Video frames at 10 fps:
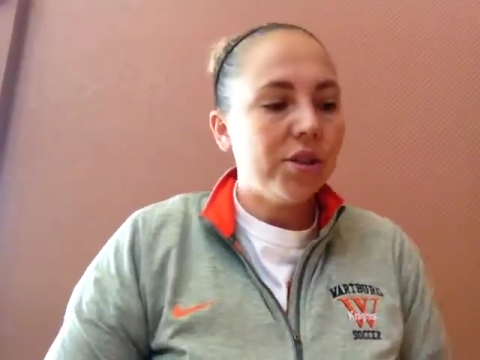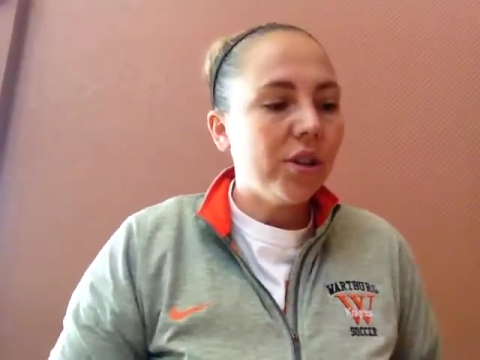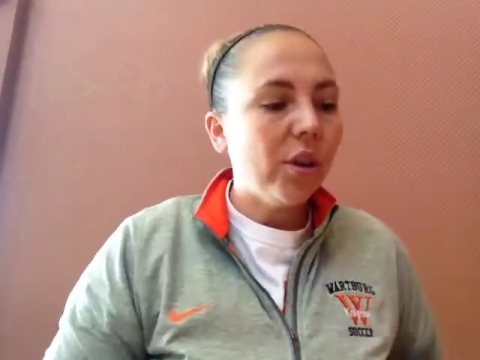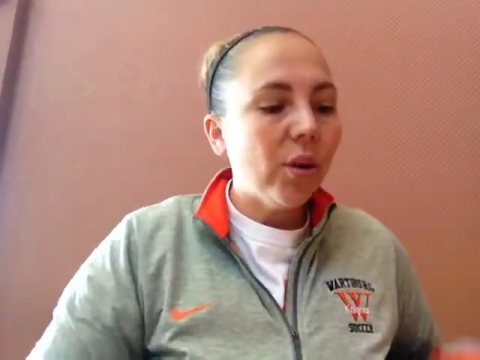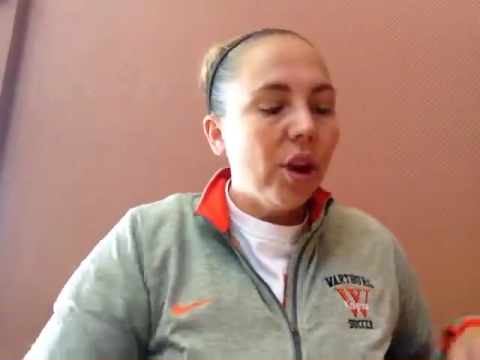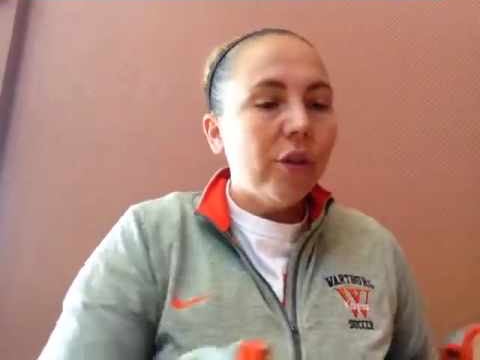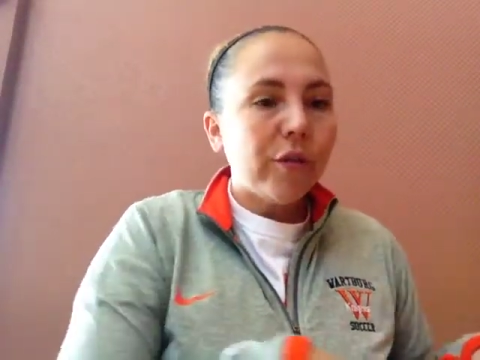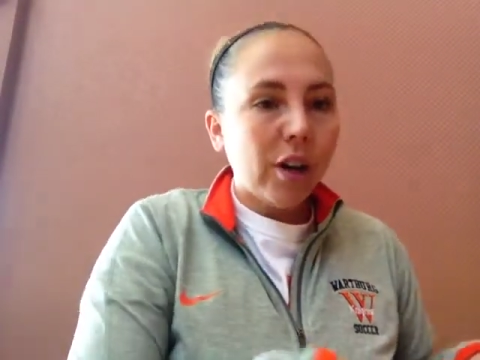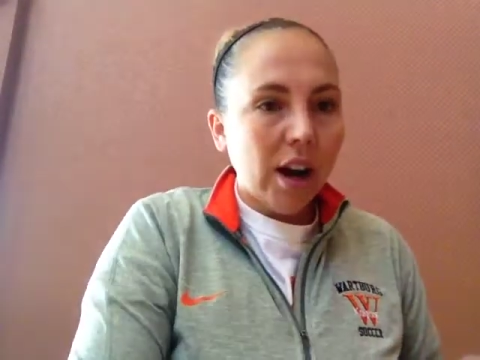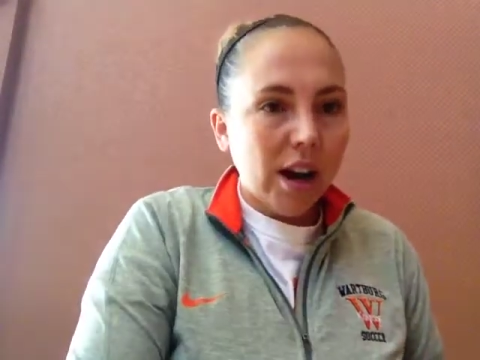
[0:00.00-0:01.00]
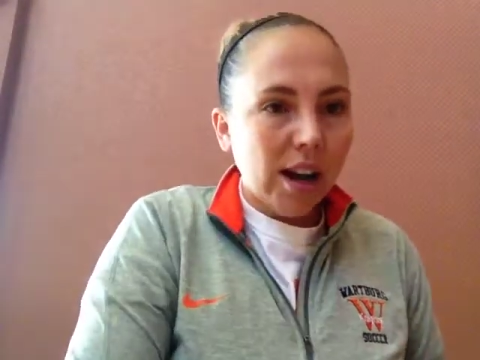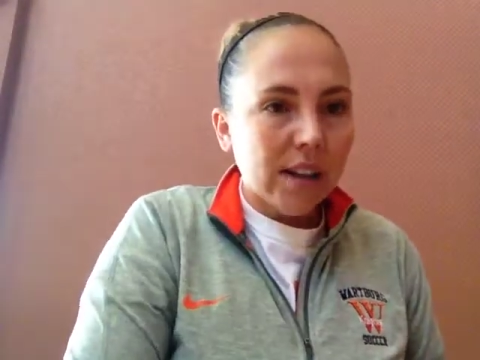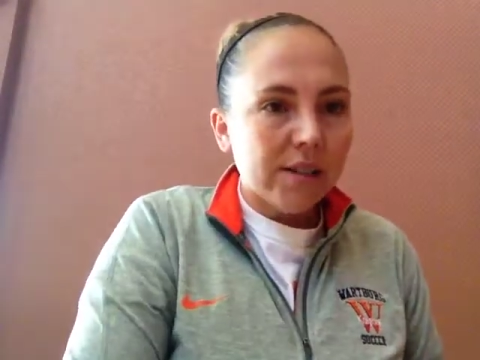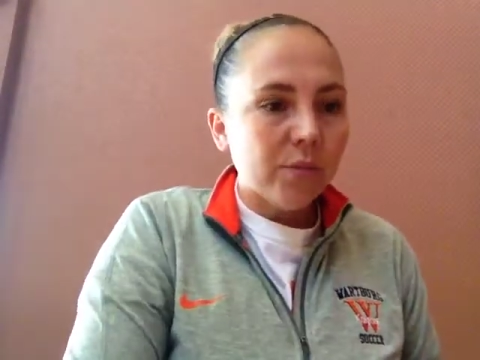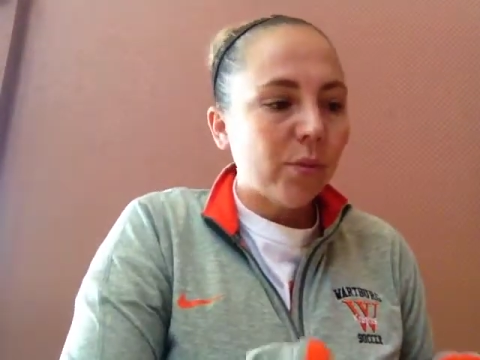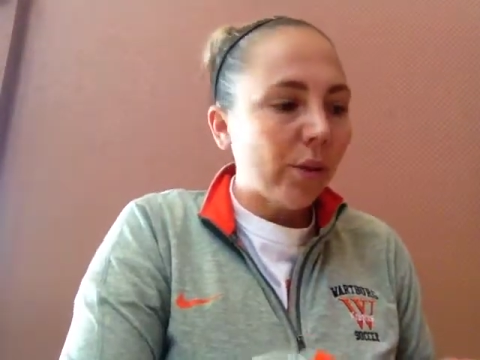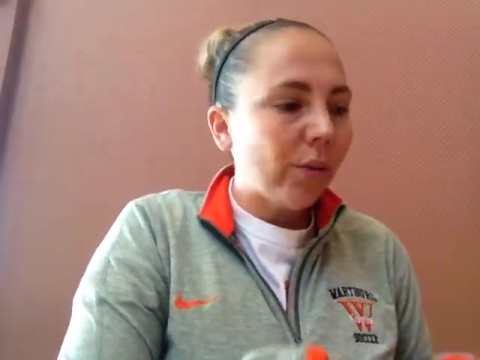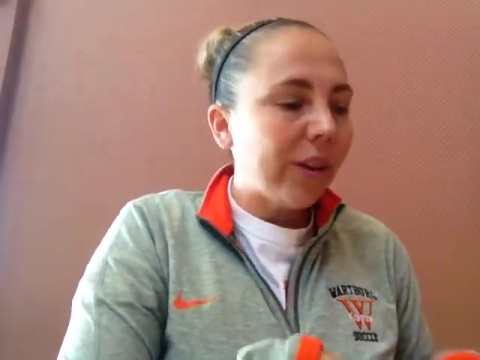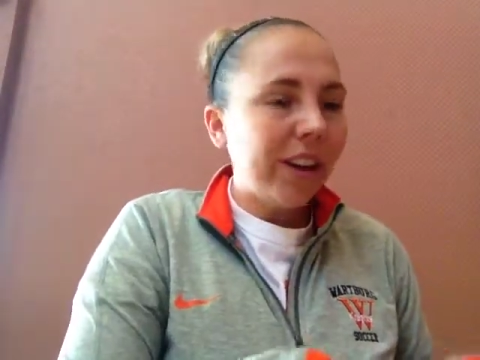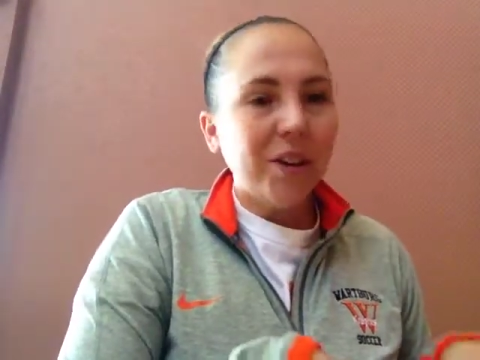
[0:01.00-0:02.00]
So for us, we're
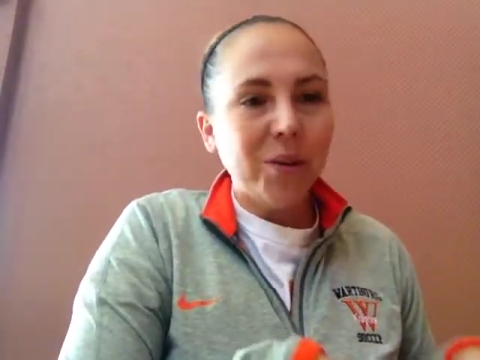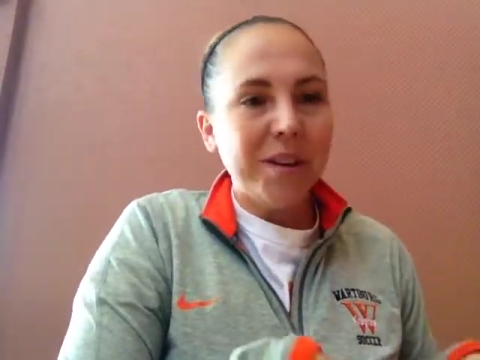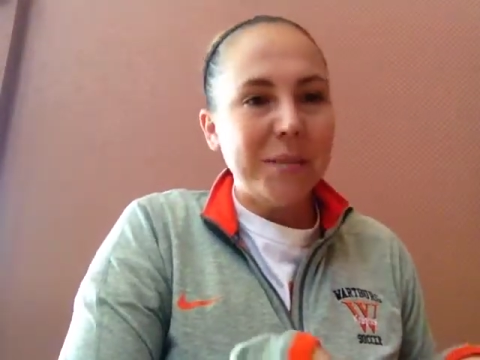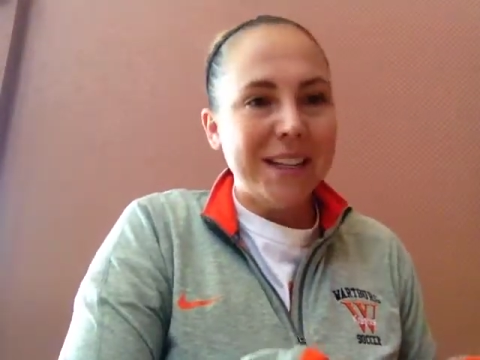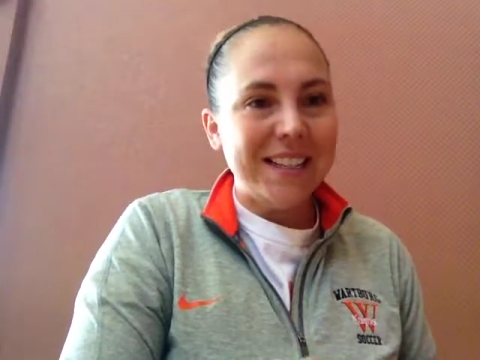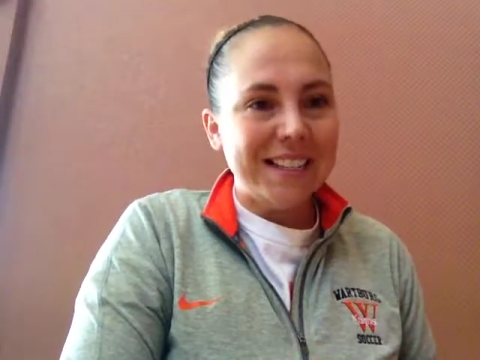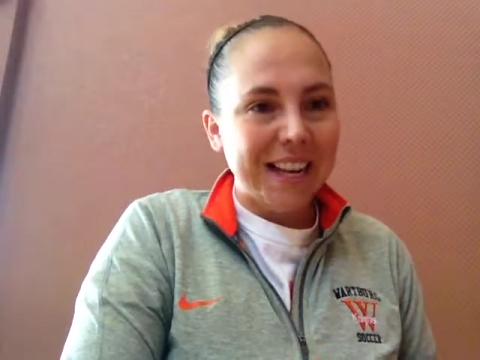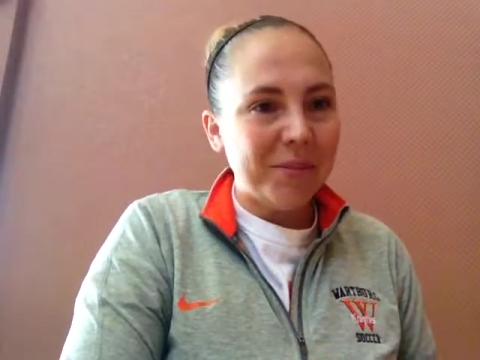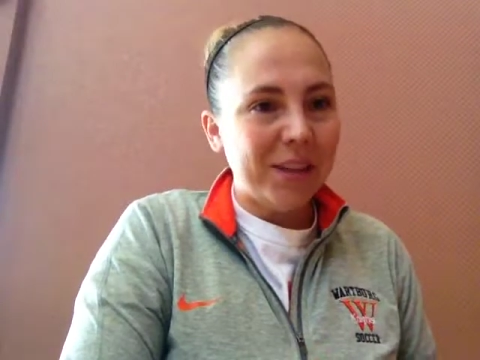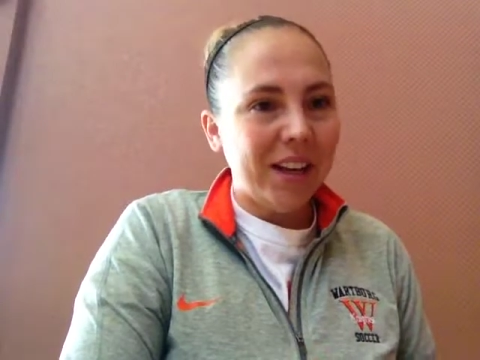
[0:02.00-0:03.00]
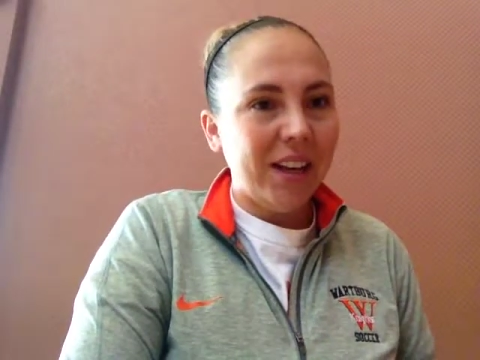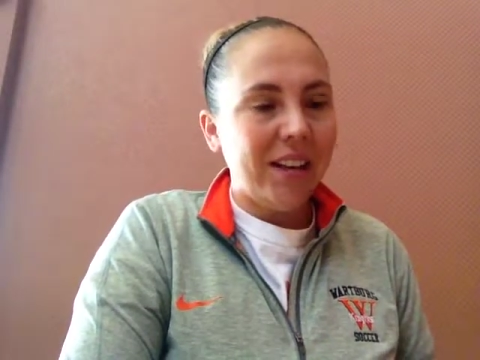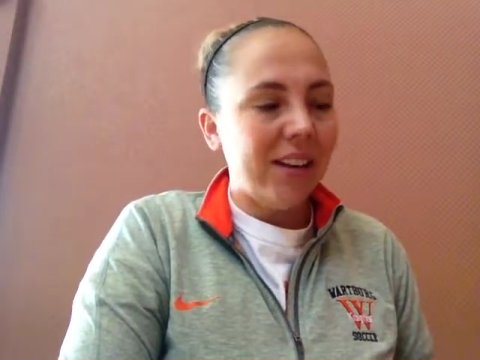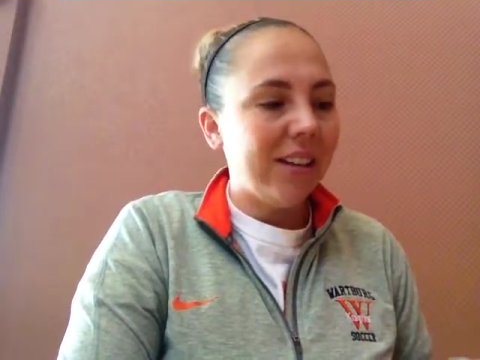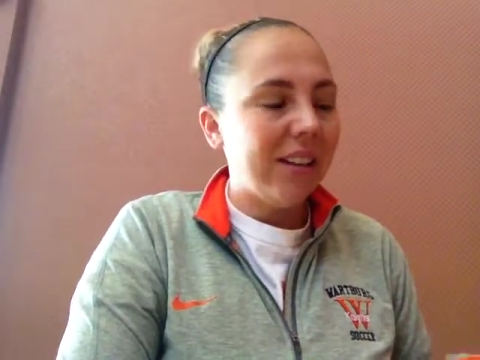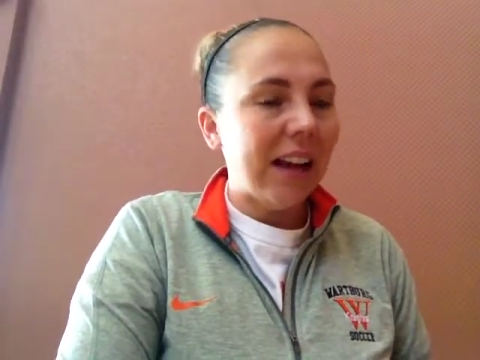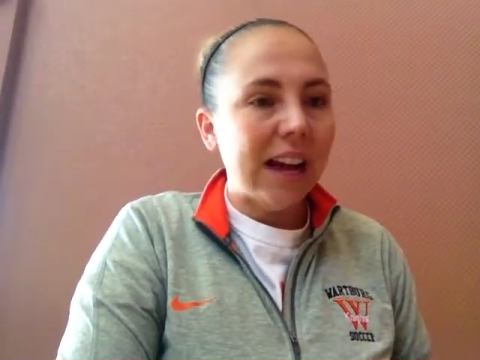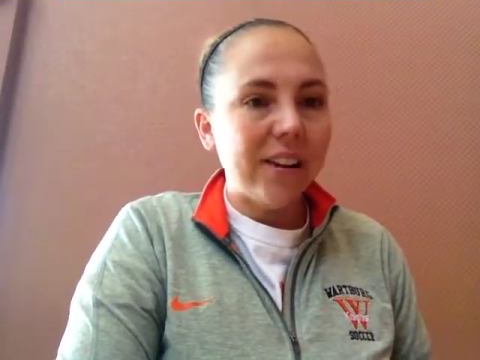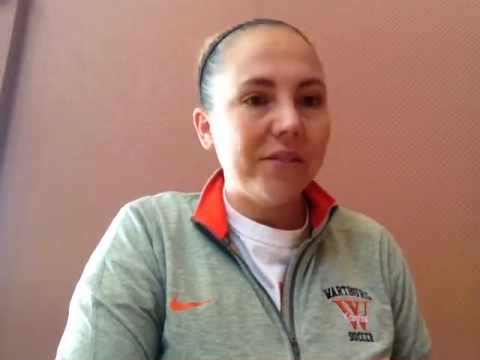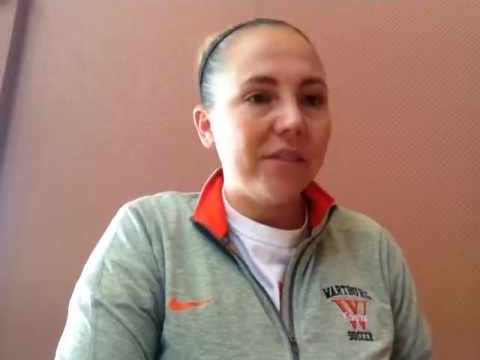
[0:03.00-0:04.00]
really going to be examining a
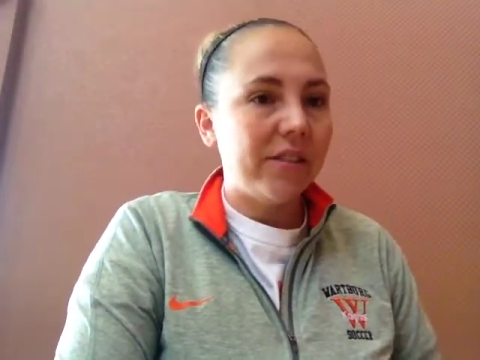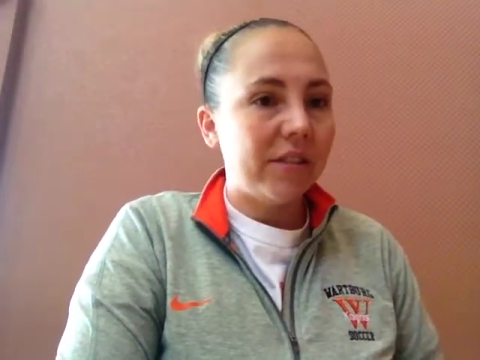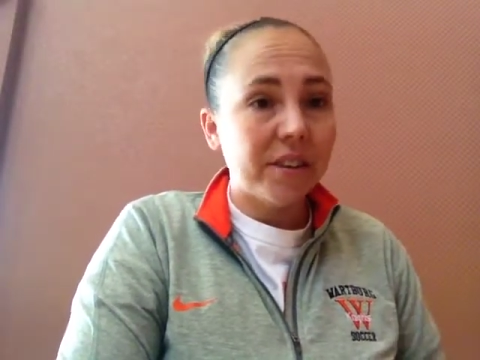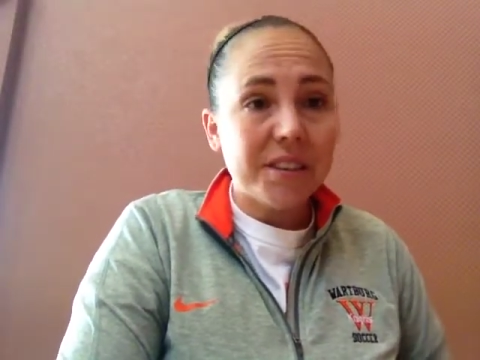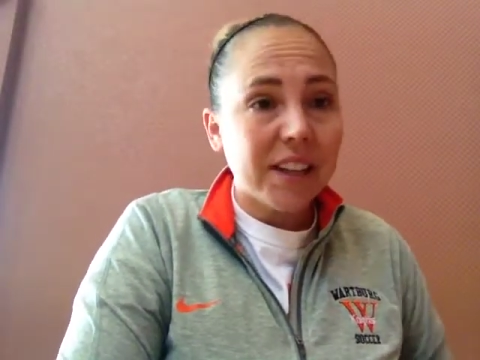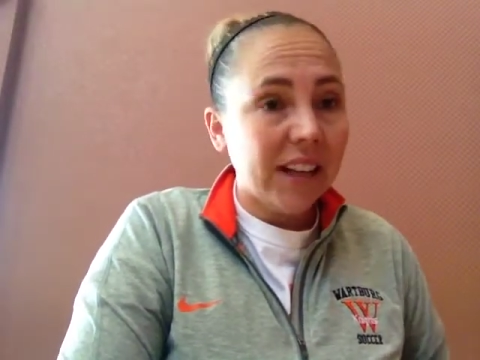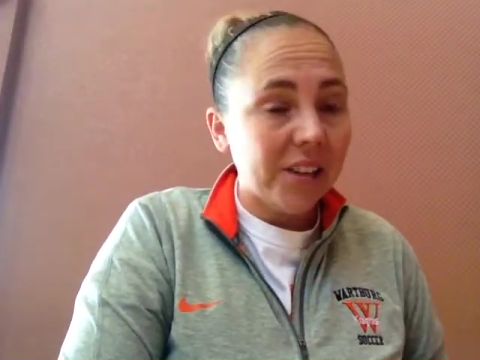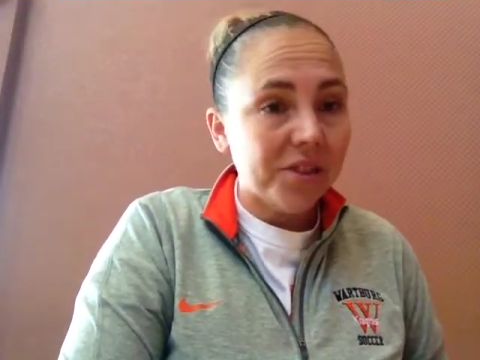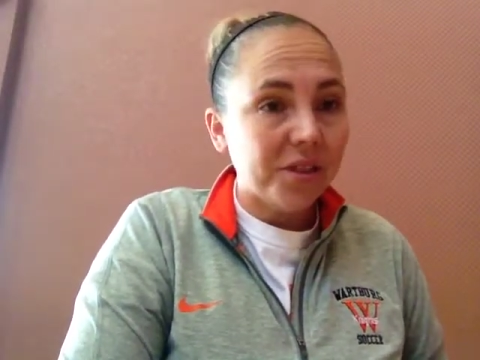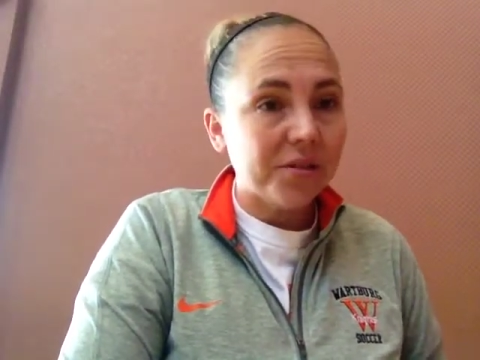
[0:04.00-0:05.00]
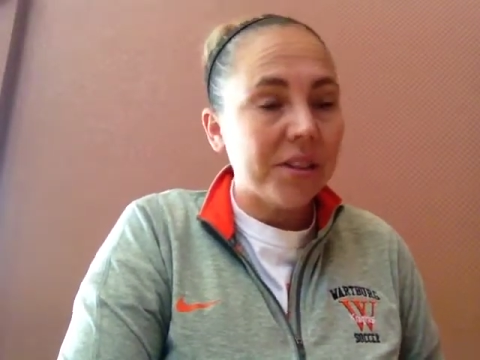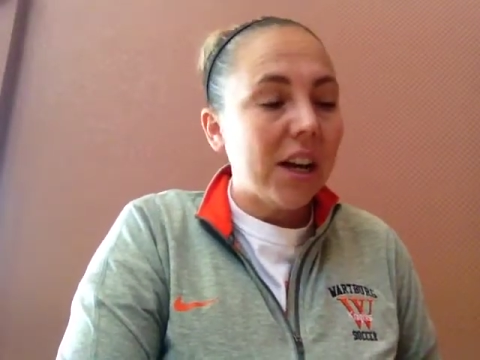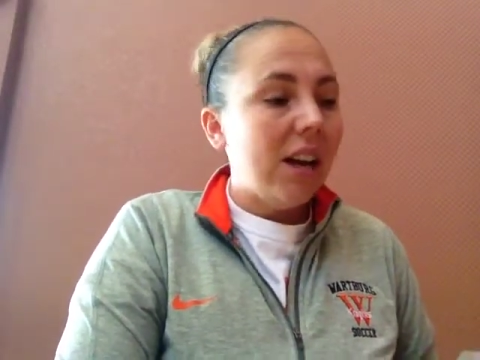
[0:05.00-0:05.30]
lot of diversity issues.